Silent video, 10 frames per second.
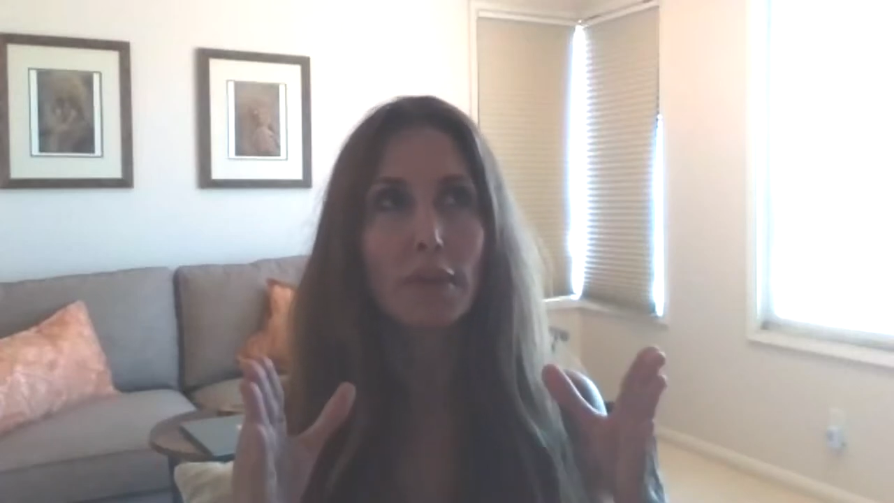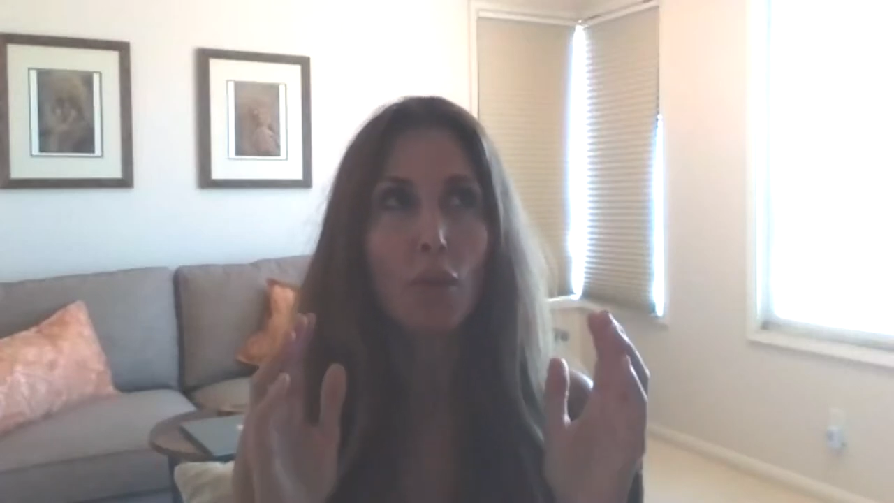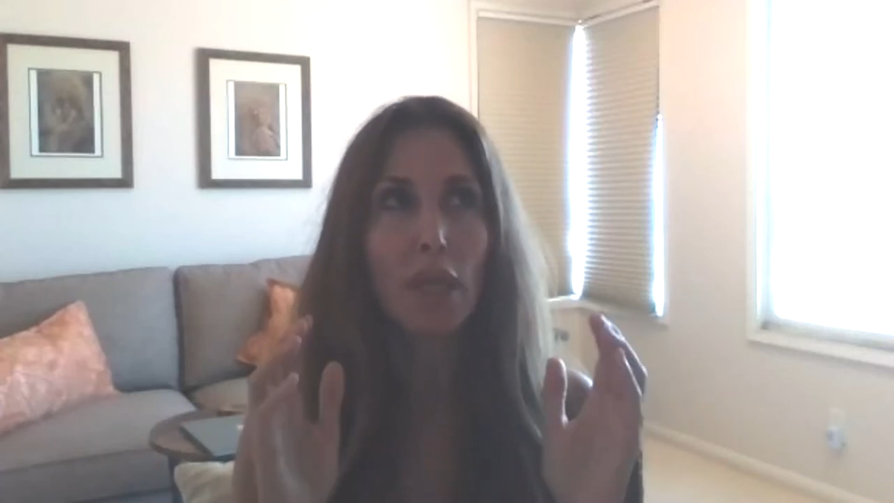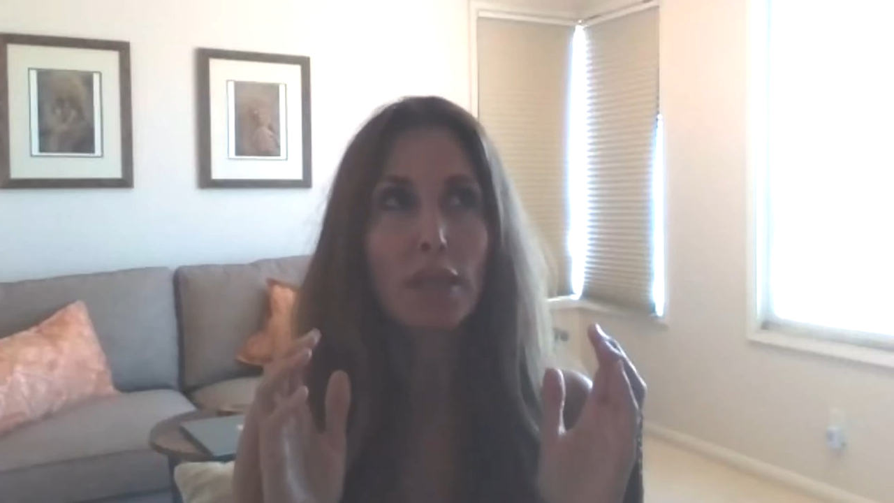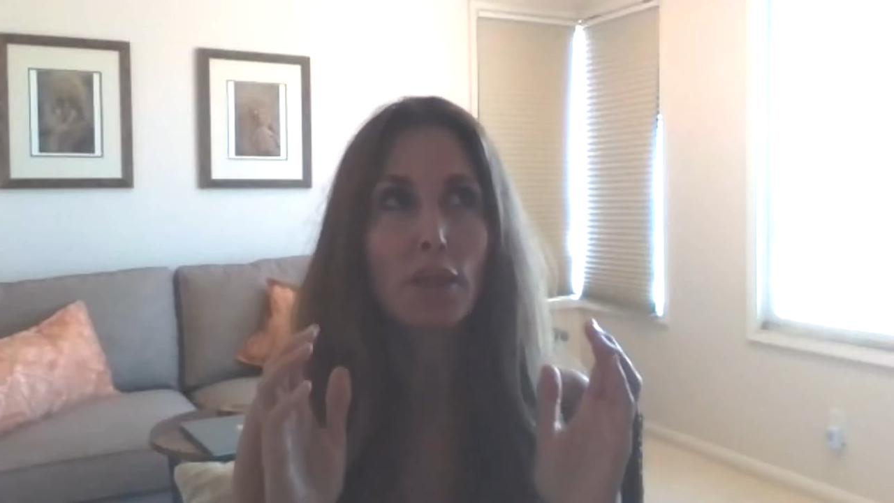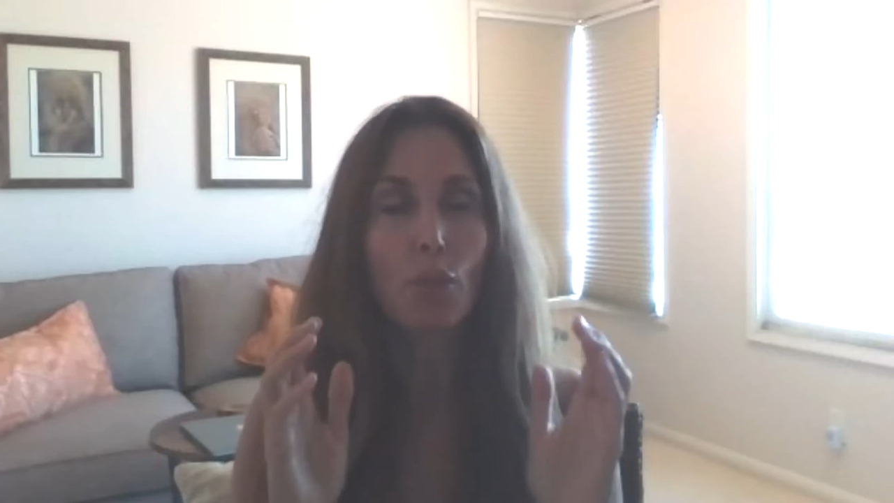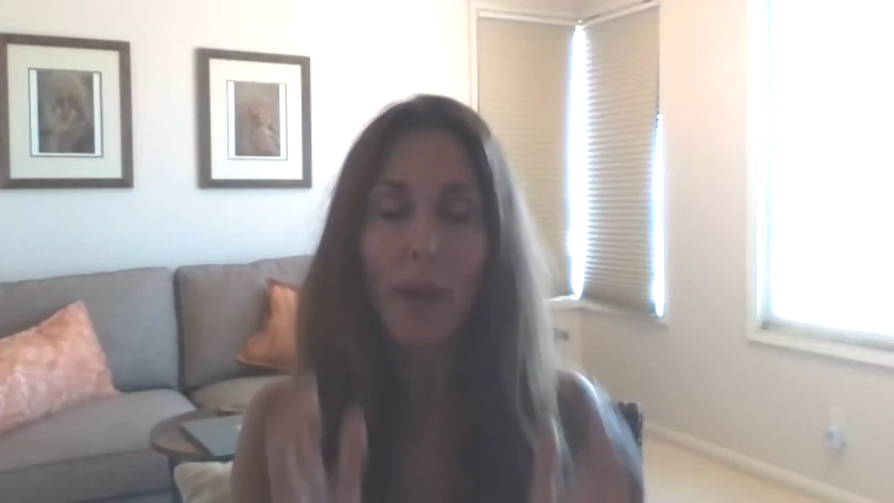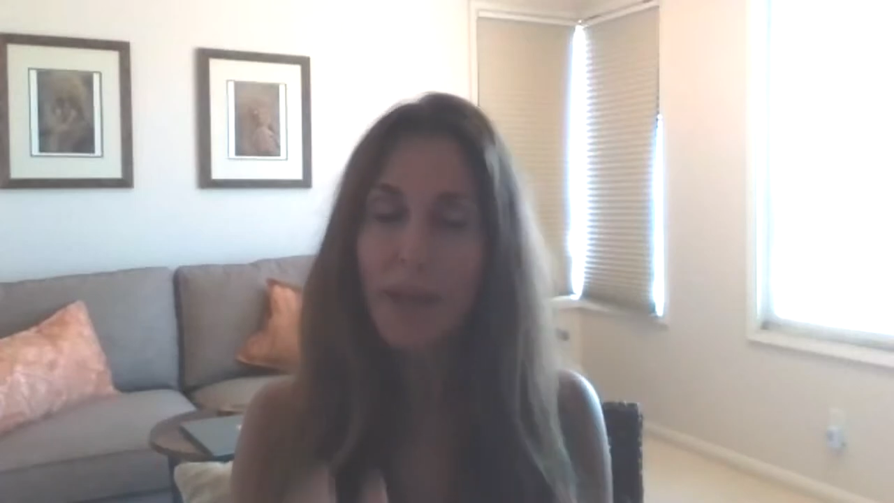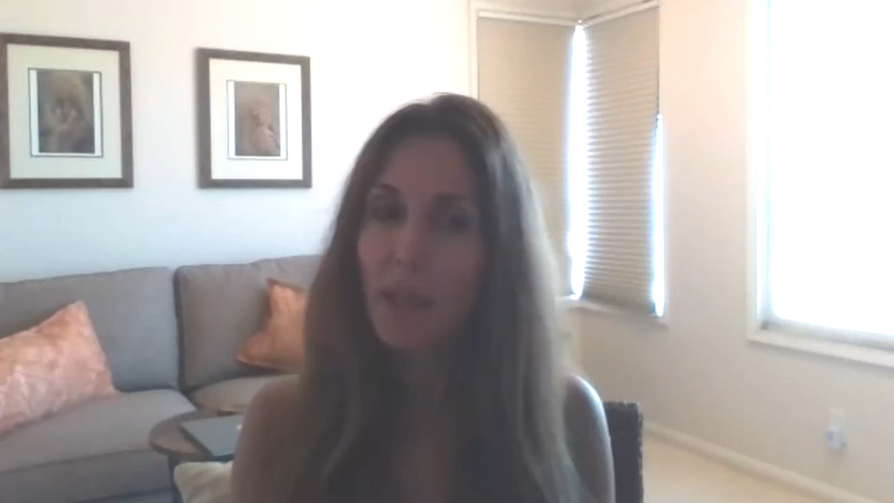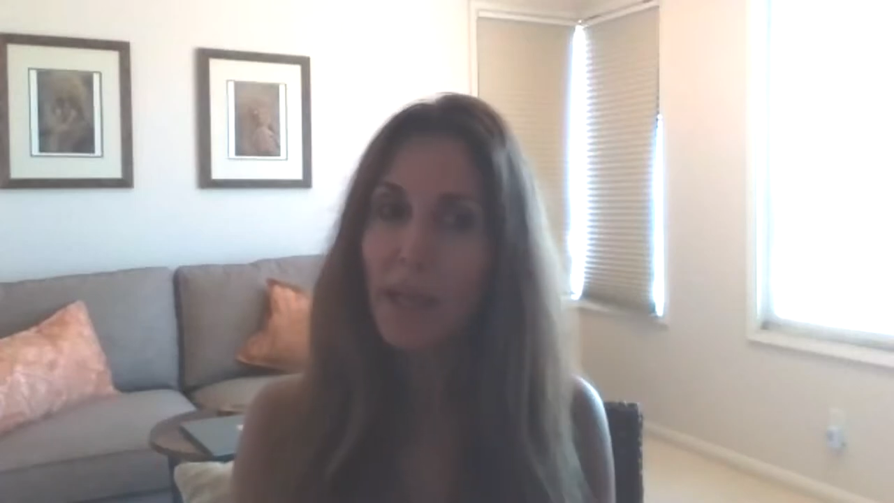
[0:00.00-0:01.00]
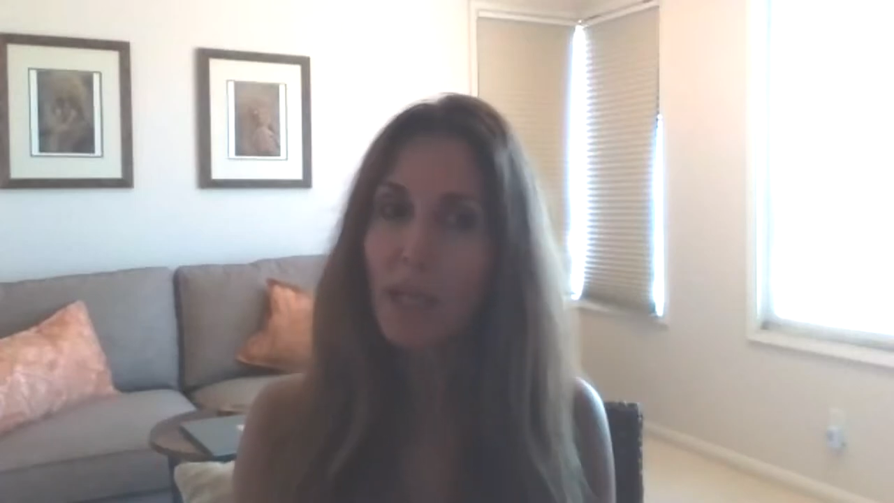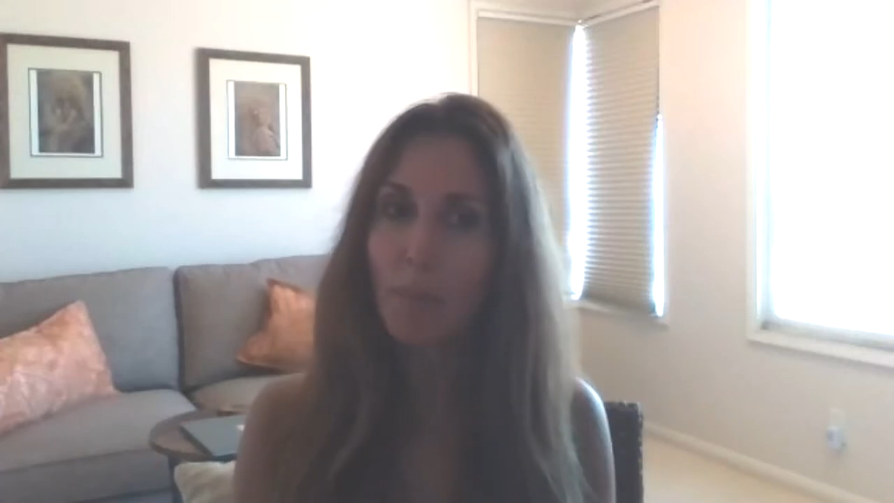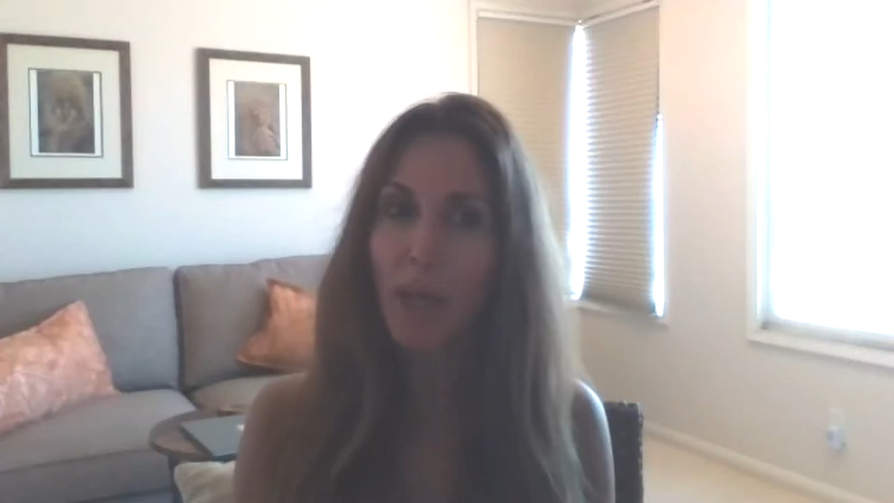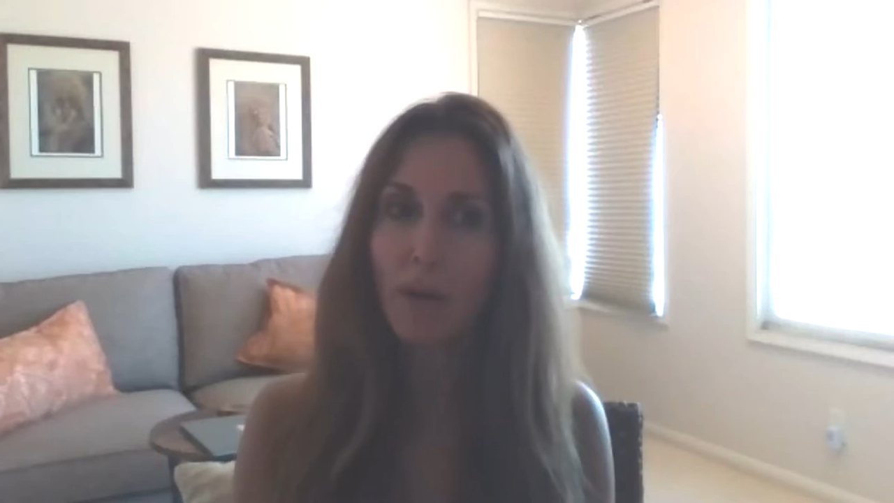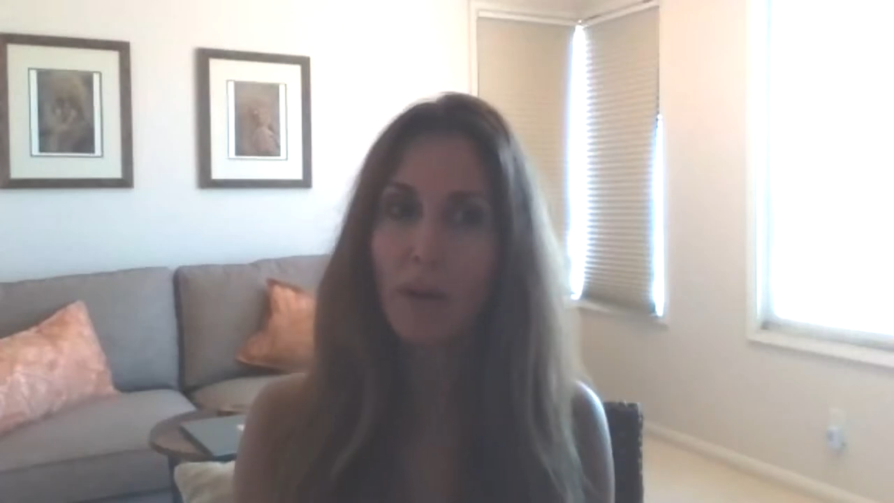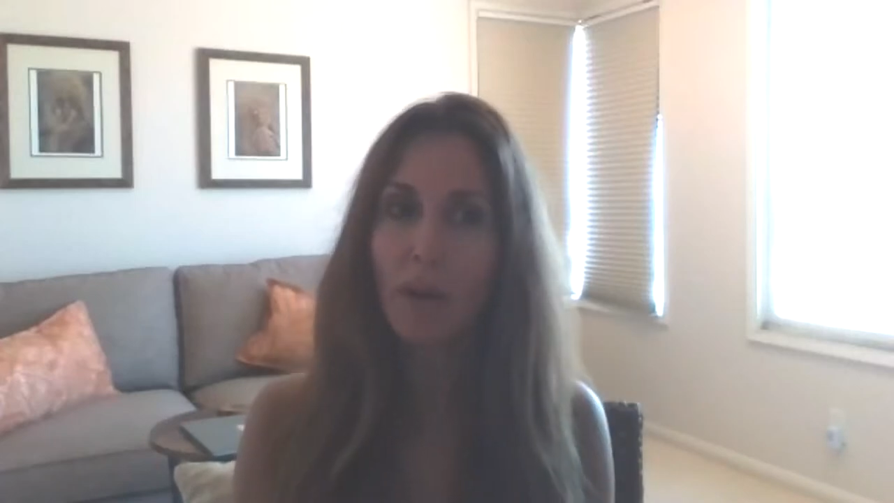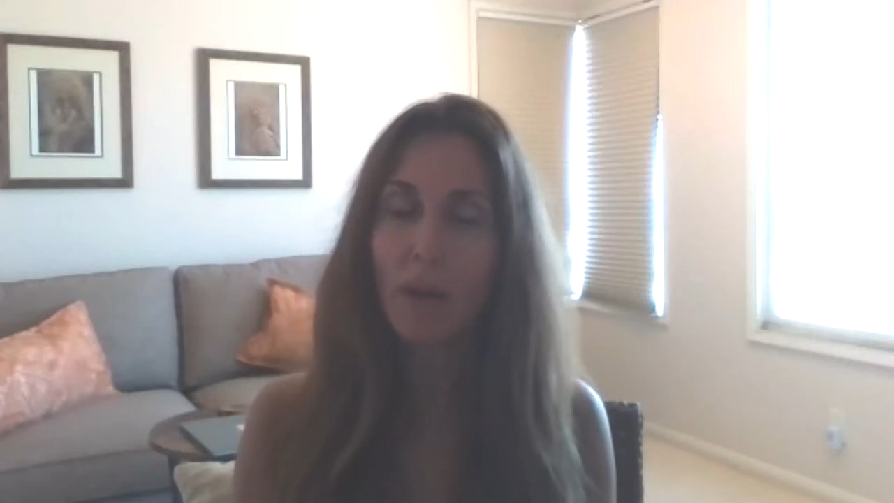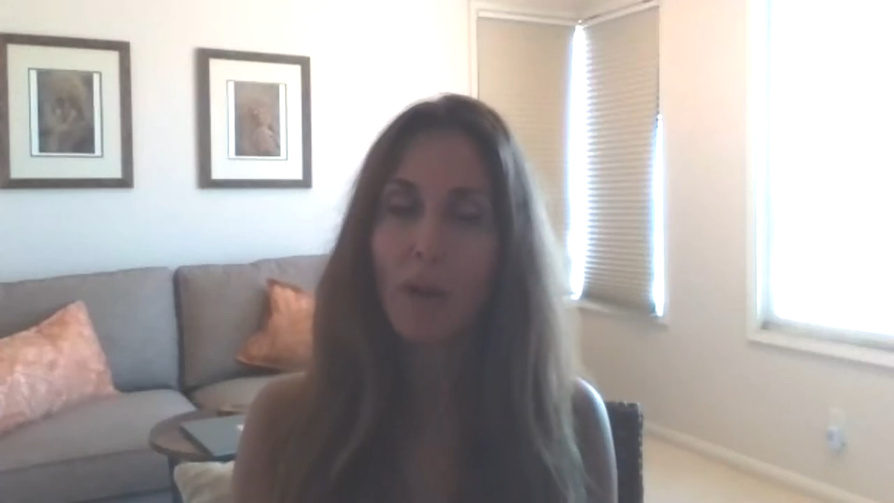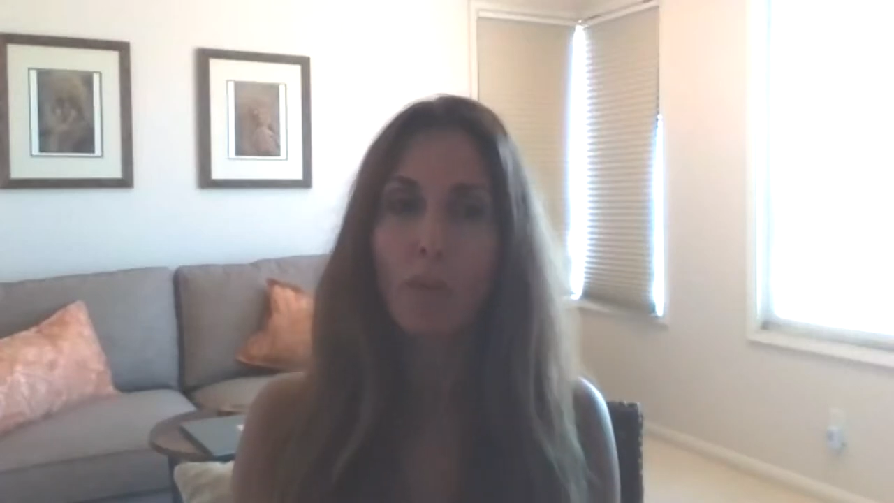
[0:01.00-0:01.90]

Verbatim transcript: we need to regulate it better.